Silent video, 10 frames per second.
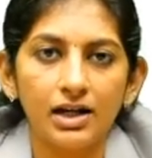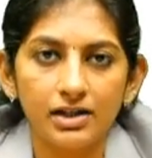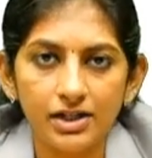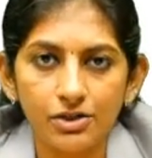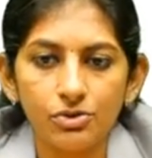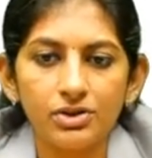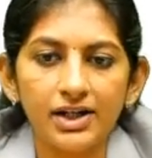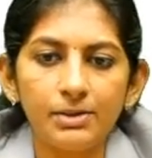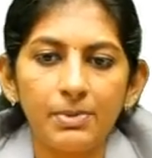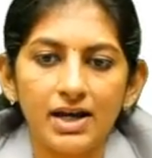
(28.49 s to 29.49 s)

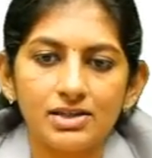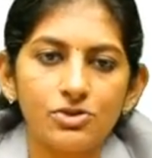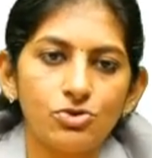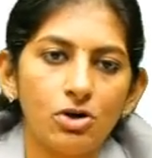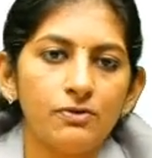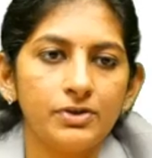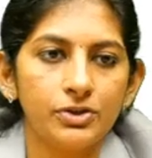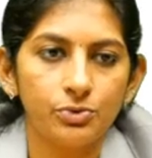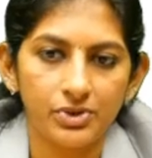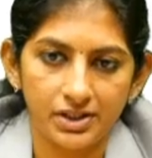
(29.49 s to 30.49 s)
retrograde passage of
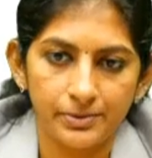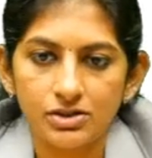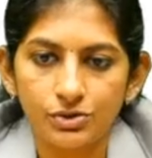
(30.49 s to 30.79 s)
urine.